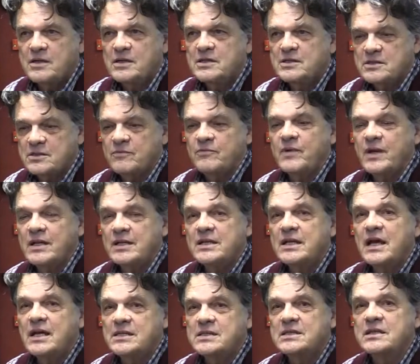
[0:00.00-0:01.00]
some
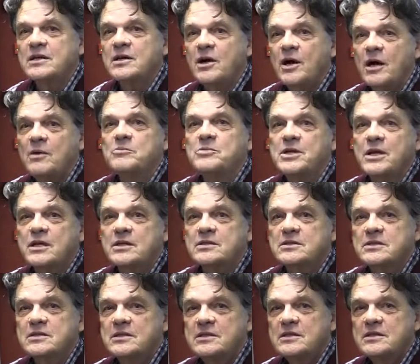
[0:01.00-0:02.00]
fantastic
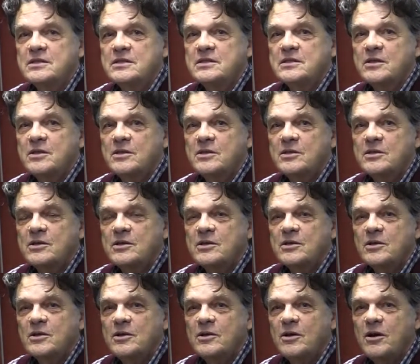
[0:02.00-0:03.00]
objects.
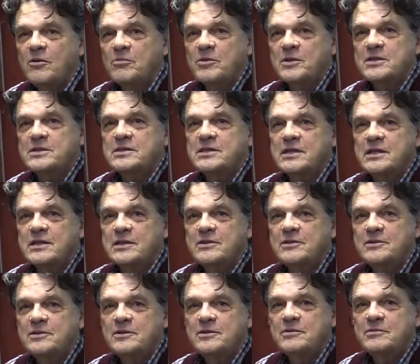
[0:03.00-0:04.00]
Hope to see you
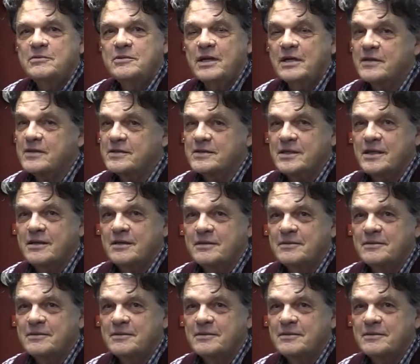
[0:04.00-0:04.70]
at the sale.